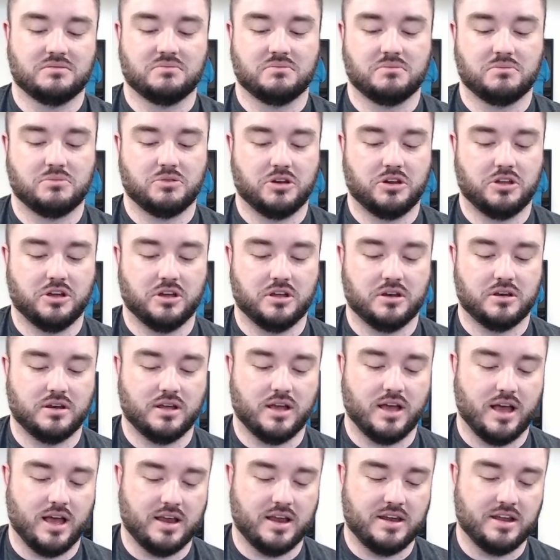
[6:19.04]
Pretty good.
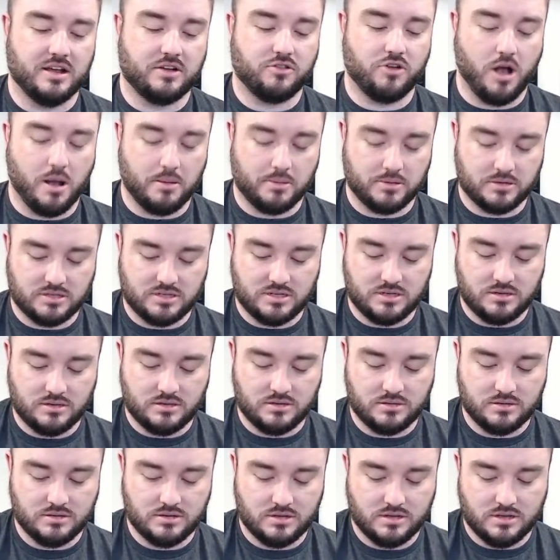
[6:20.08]
Uh, Nick Robertson
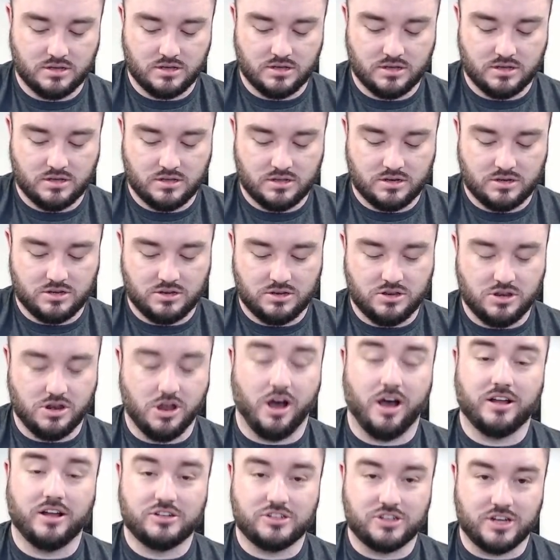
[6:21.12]

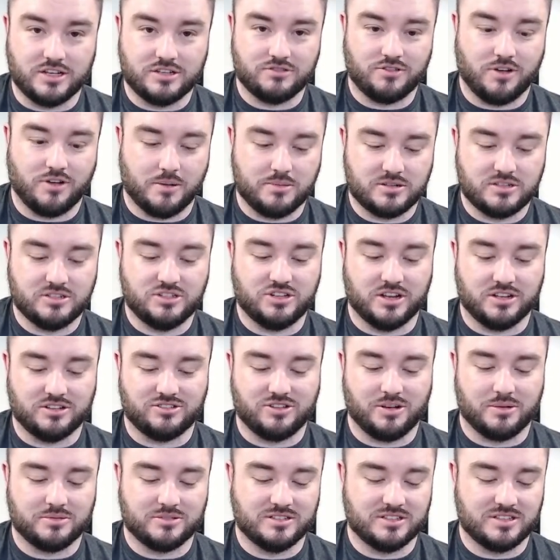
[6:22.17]
not Jason Robertson. Jason
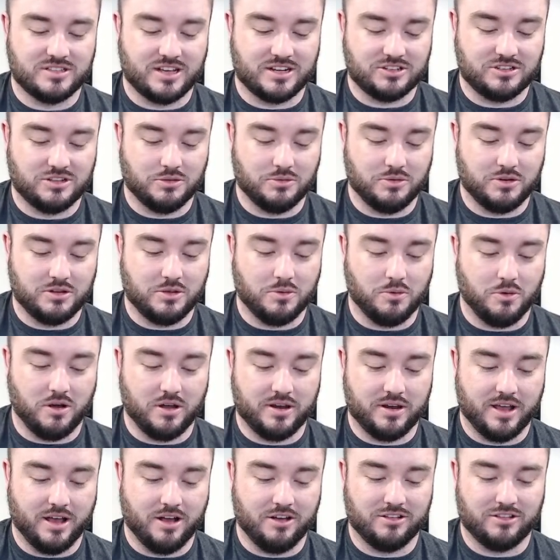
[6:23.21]
Robertson's actually the one you want
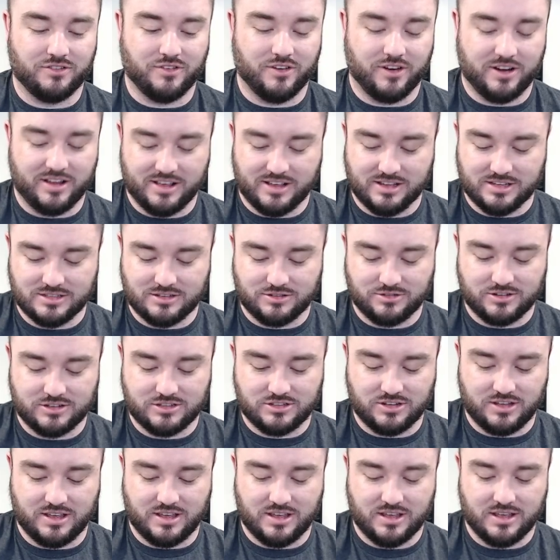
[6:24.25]
now. It's funny because
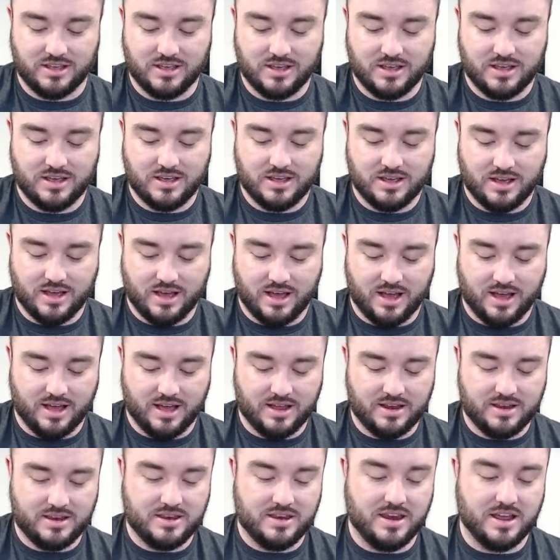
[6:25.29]
originally uh,
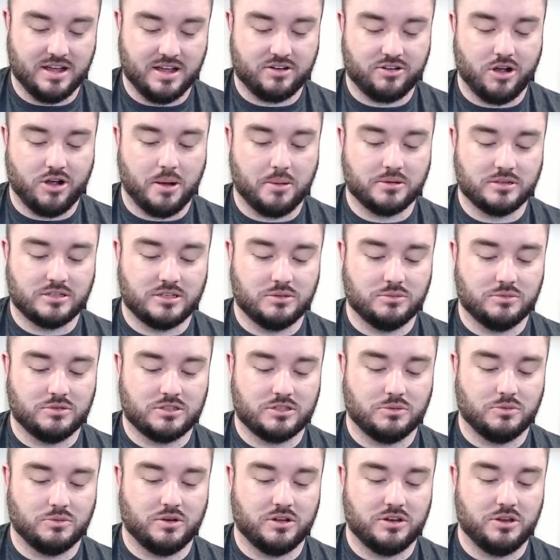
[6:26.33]
Nick Robertson was
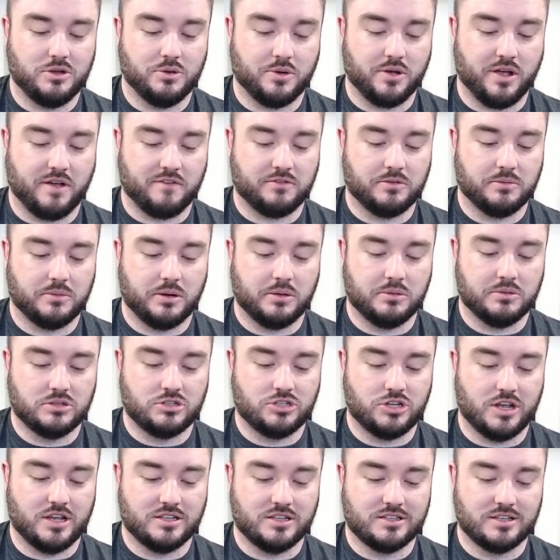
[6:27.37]
the one you were everybody was
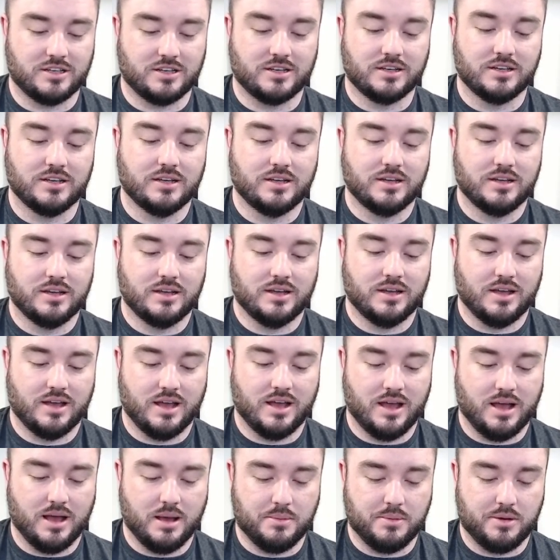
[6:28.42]
chasing,
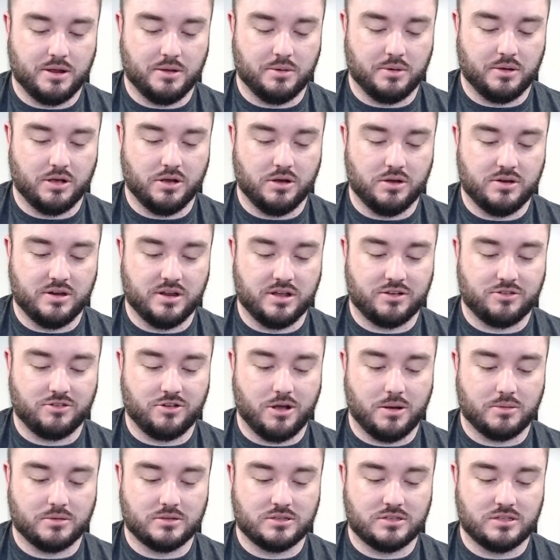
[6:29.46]
uh, but here we go. Nick
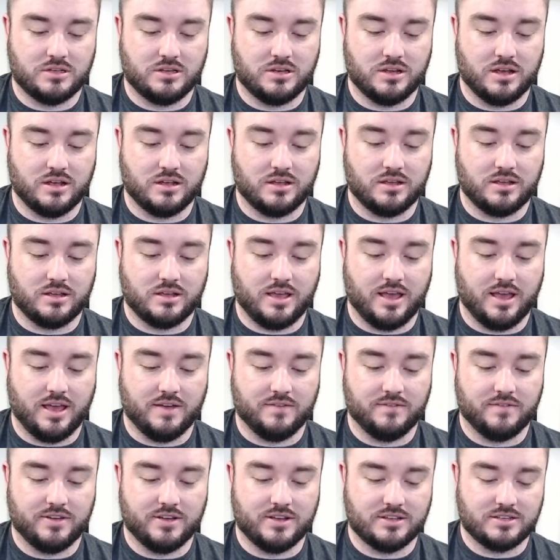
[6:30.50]
Robertson
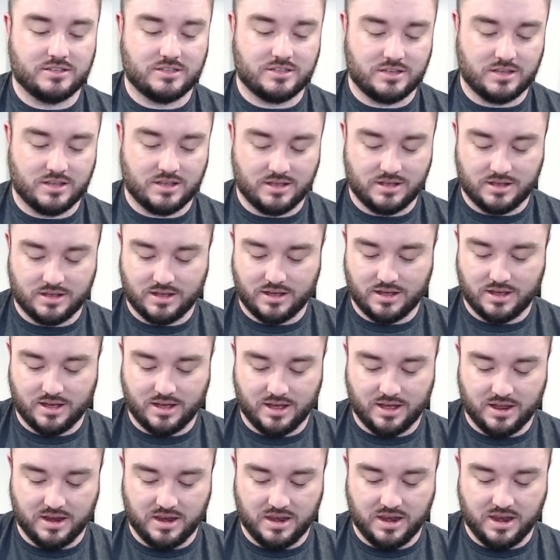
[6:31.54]
canvas
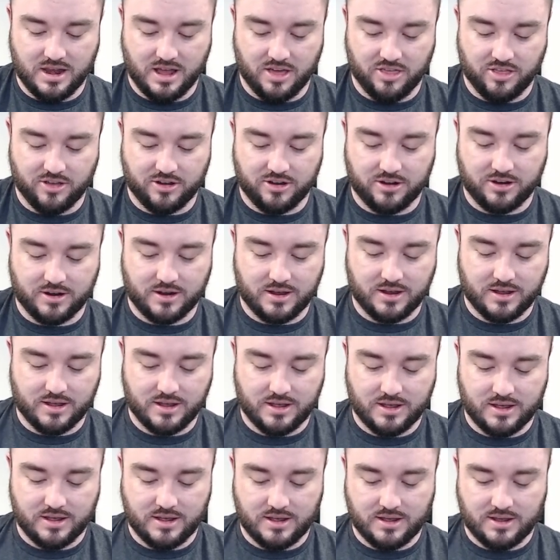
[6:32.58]
another
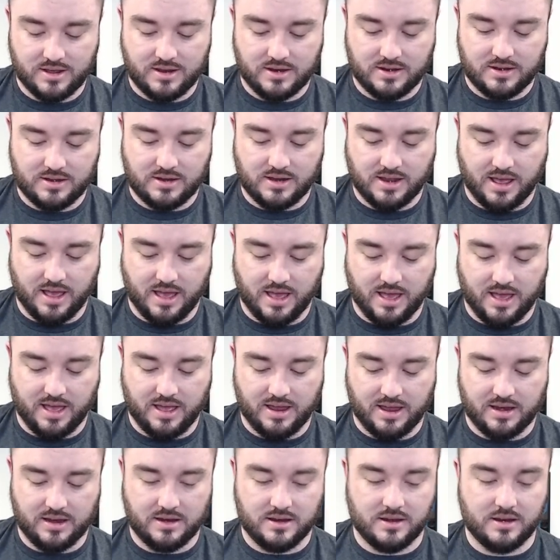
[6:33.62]

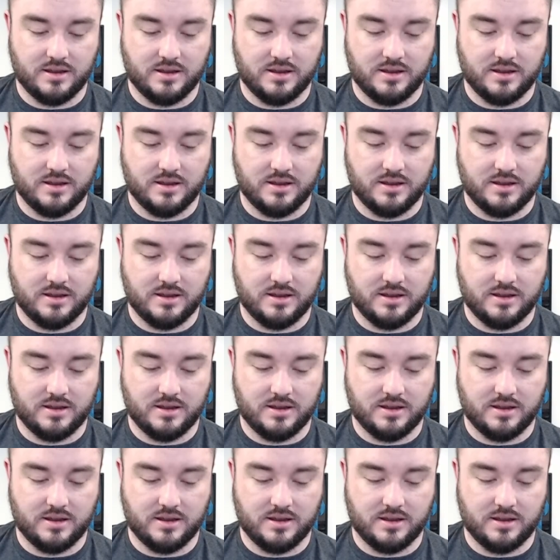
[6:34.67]
ten.